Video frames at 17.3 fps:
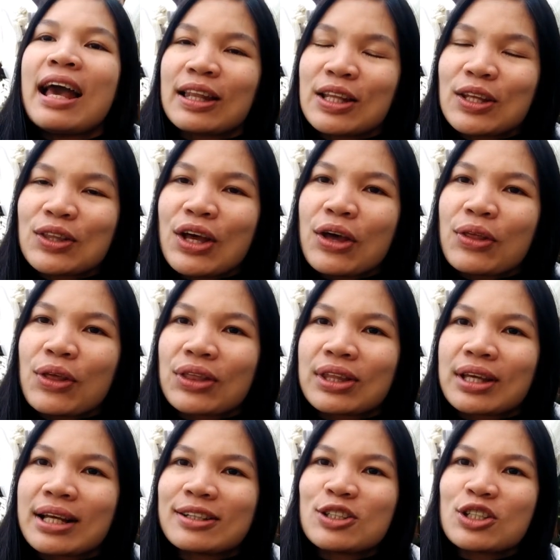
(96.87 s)
And
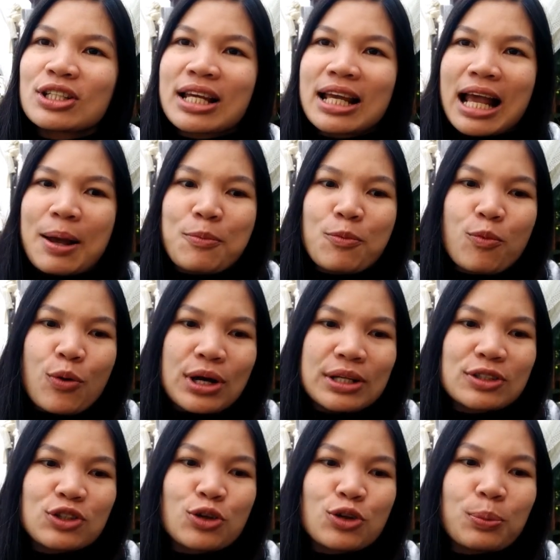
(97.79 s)
another thing, today I
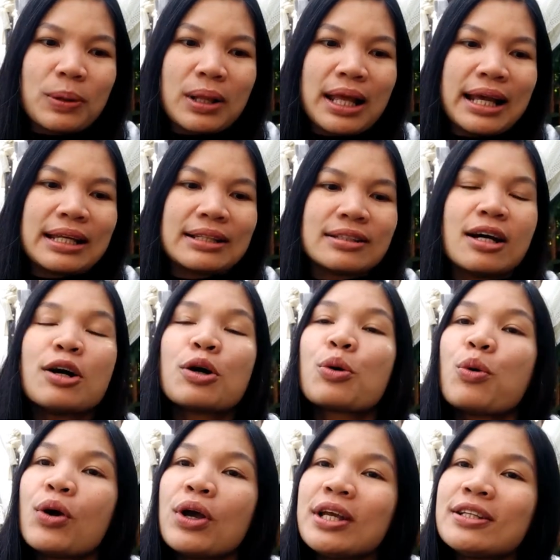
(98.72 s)
want to plant a
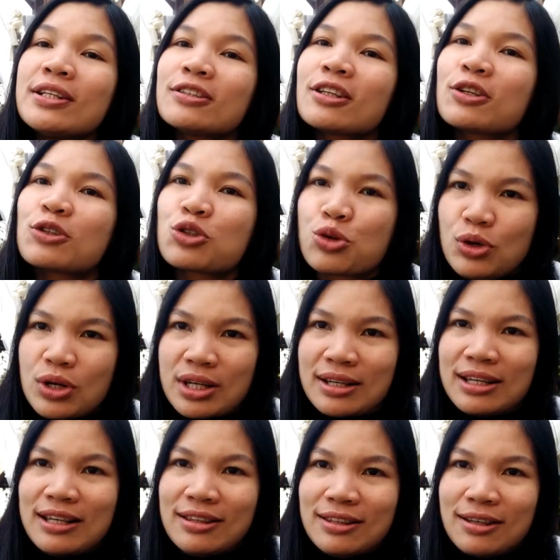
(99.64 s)
Quince
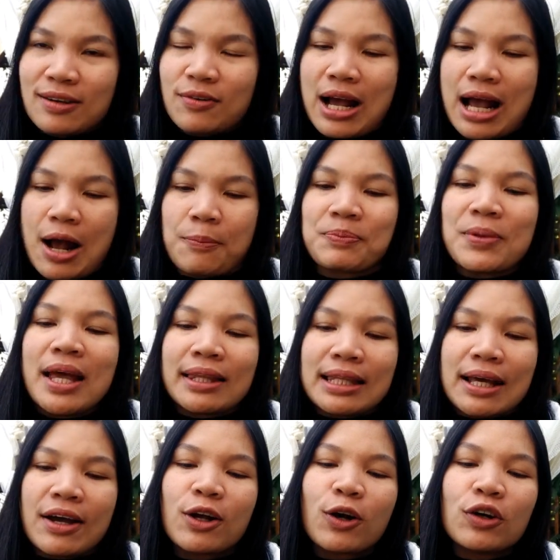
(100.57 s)
tree in the ground.
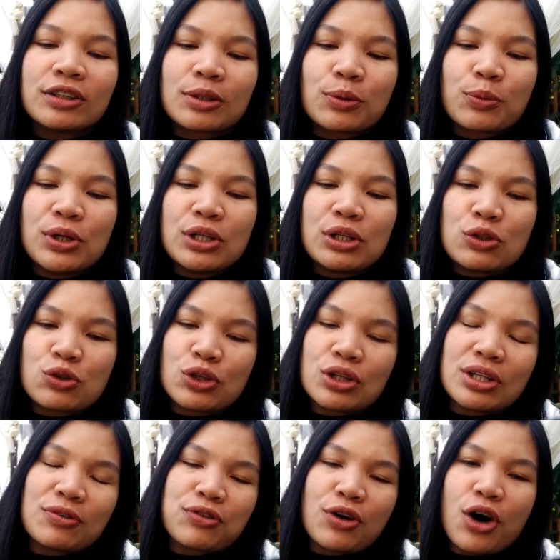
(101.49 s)
Now I got the Quince
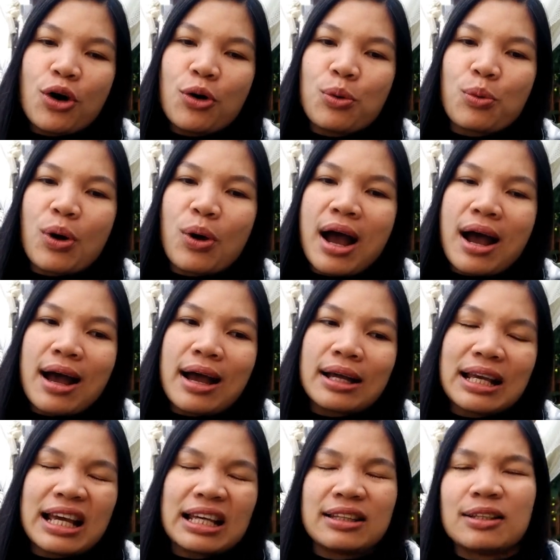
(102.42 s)
tree for a
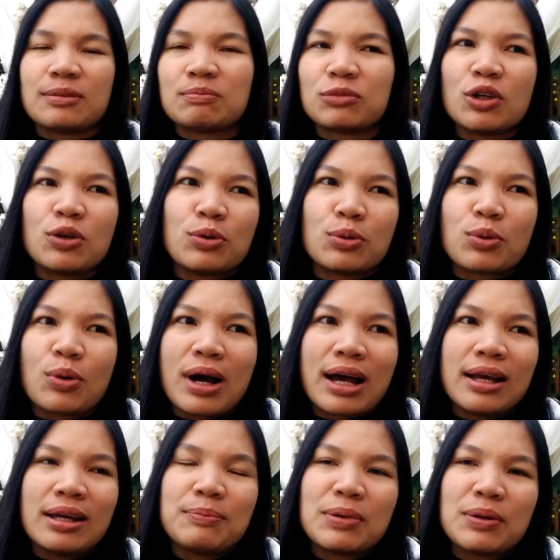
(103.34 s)
while, I think not a
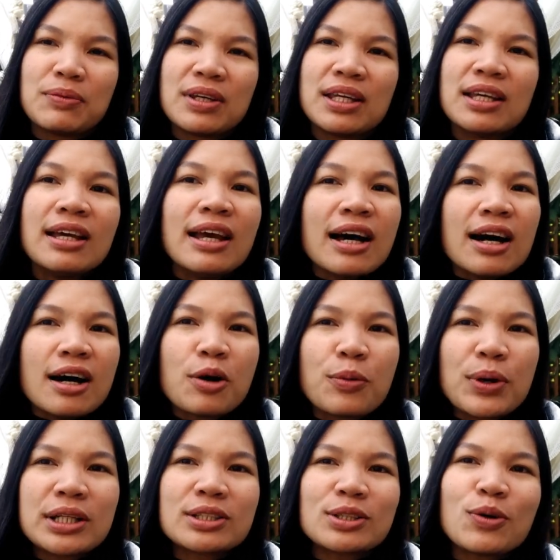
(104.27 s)
while, maybe
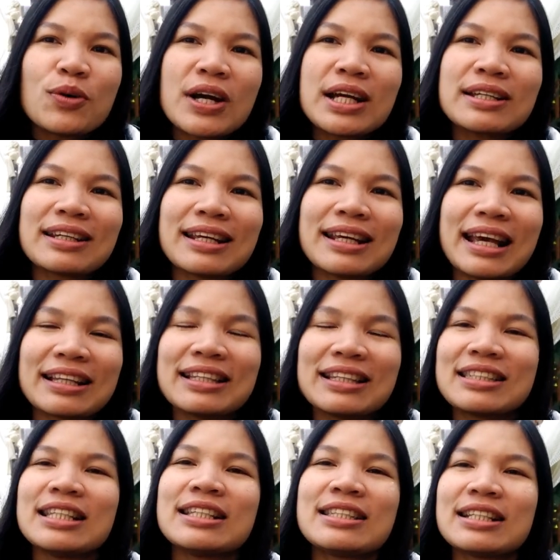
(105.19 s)
a week already,
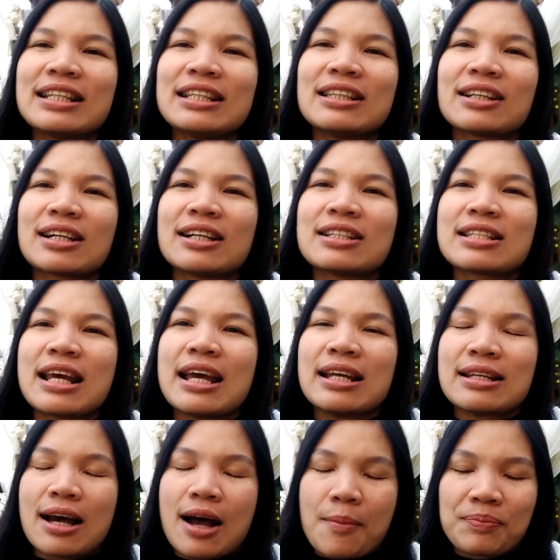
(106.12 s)
and it's sitting in the
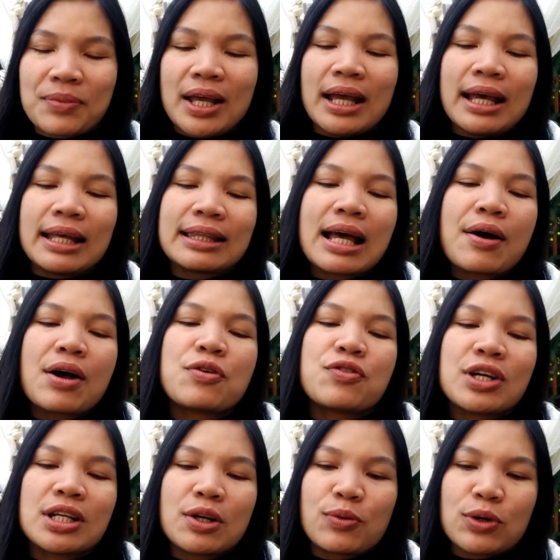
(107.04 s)
container. And now I
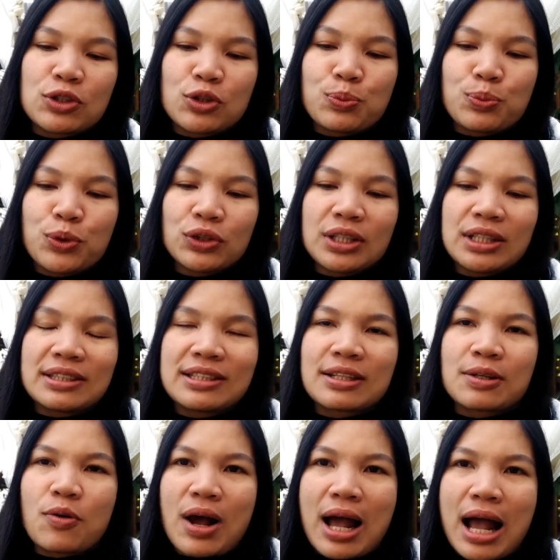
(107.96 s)
really want to put it in
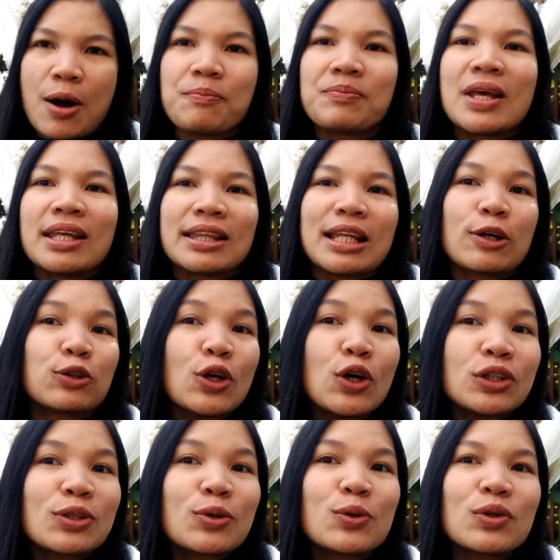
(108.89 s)
the ground. Now
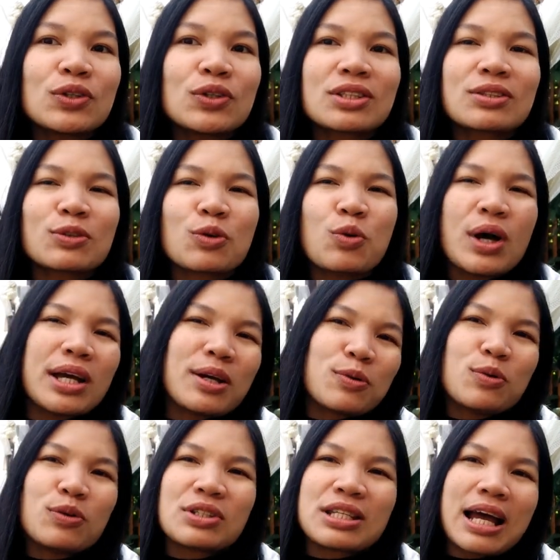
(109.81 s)
not a
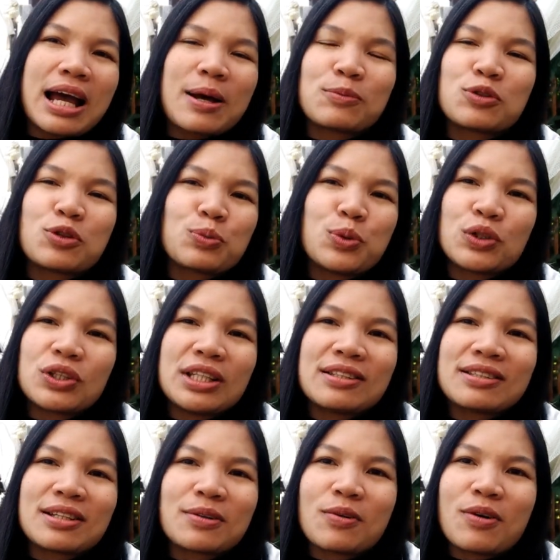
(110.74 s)
quite good time to put
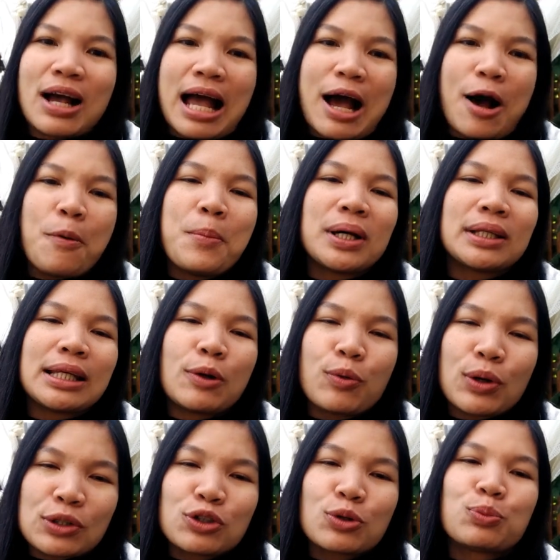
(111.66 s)
in the ground, but I
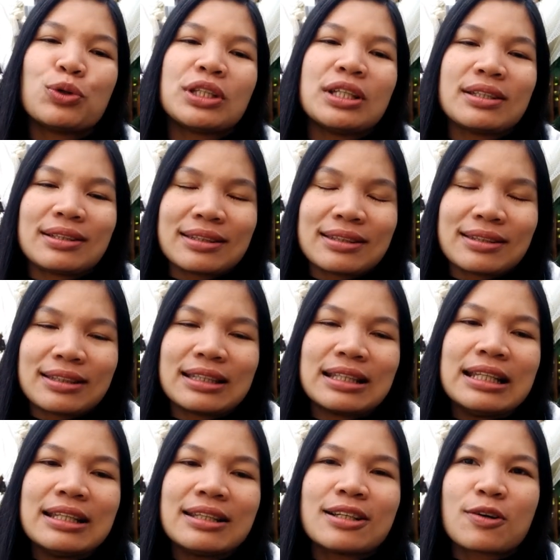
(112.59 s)
want to put it
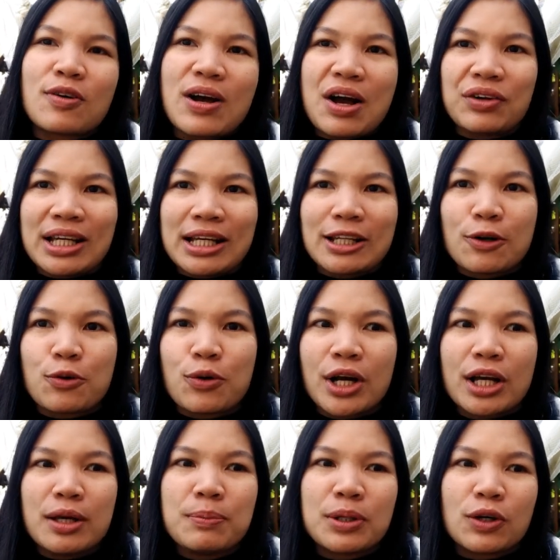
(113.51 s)
in the ground
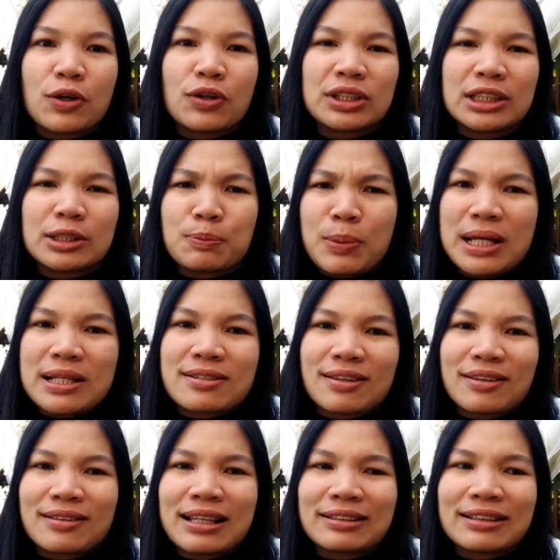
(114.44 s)
anyway because it's
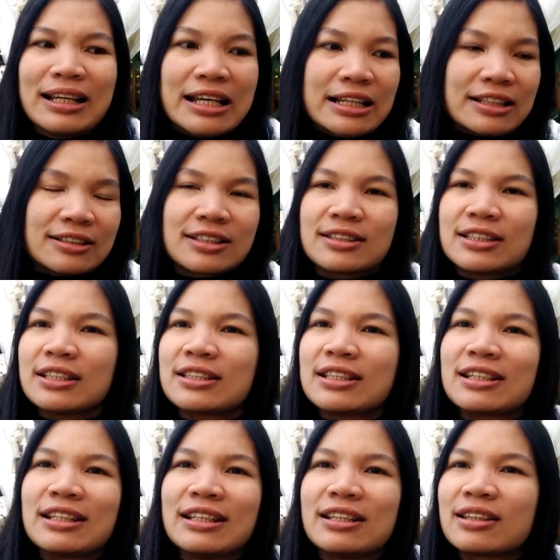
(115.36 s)
better than just
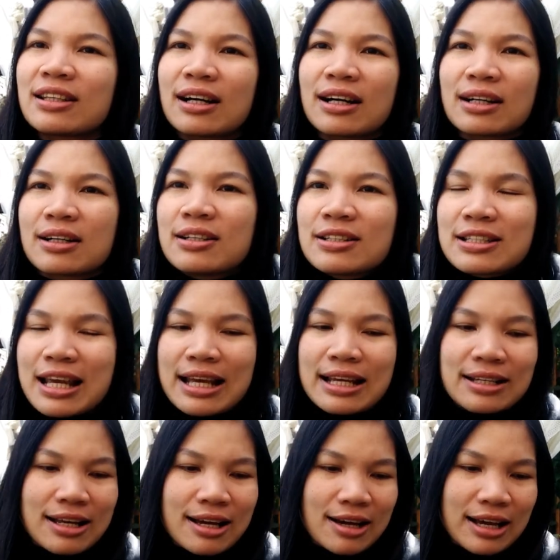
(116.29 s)
sitting in the
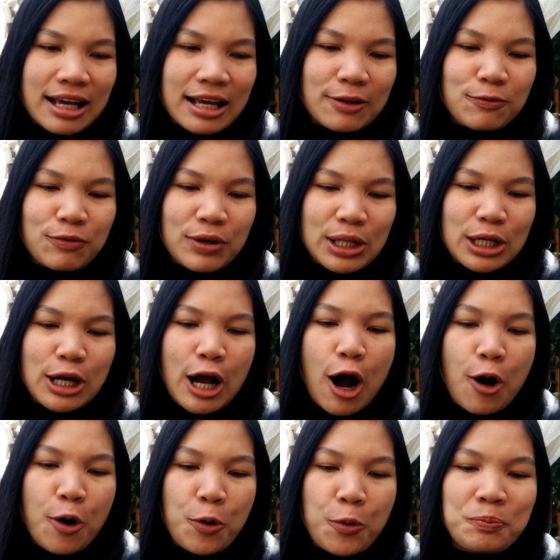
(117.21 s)
container and very
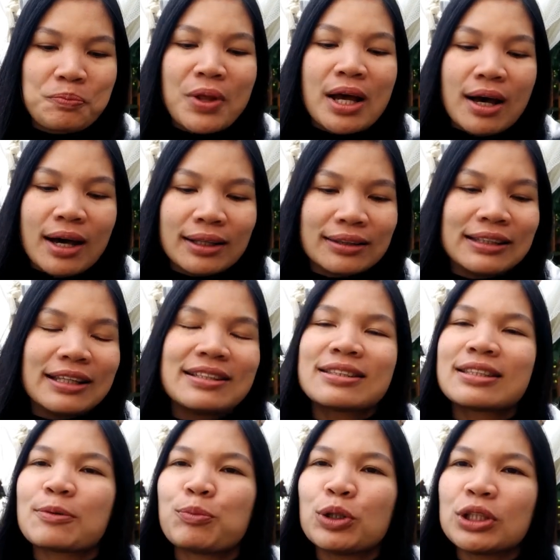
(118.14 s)
cold. At
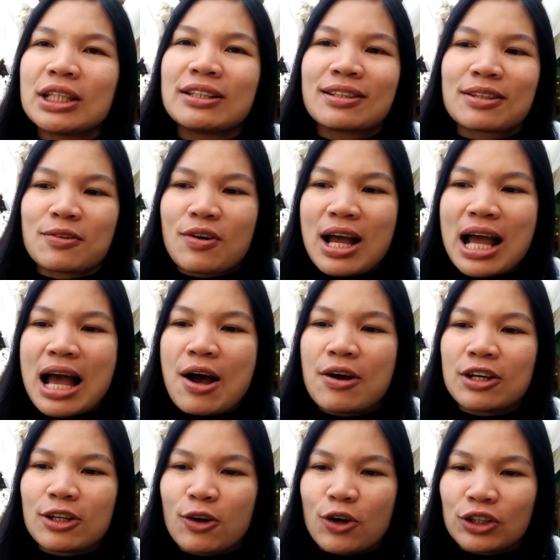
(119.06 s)
least put in the
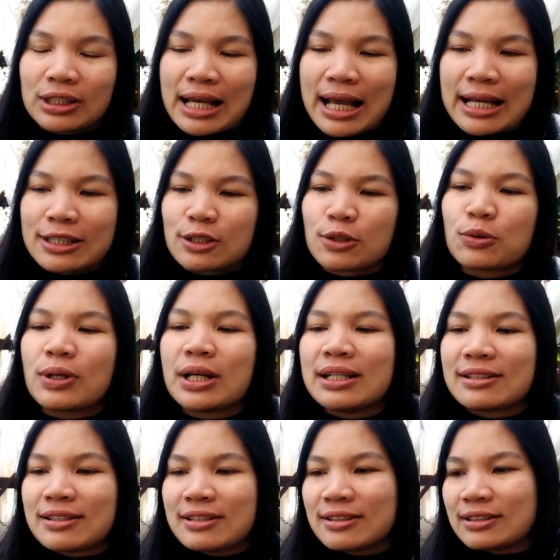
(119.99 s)
ground, it got
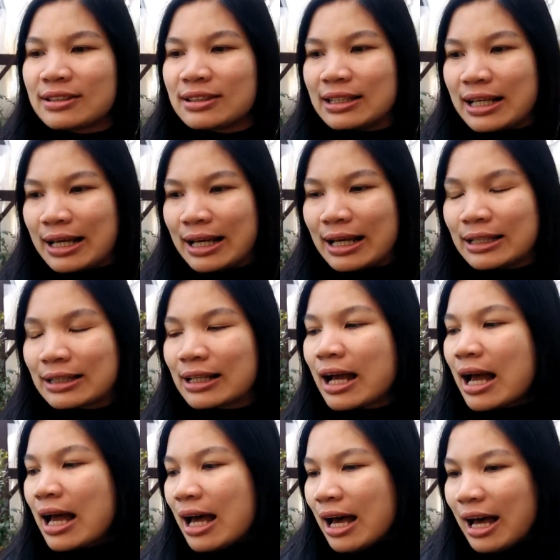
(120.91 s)
isolated
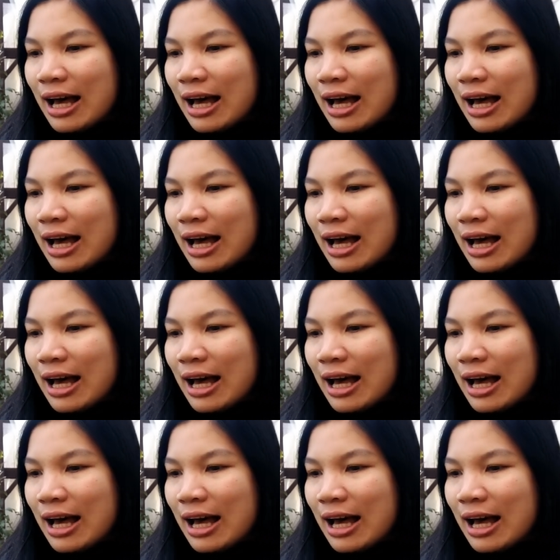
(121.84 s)
and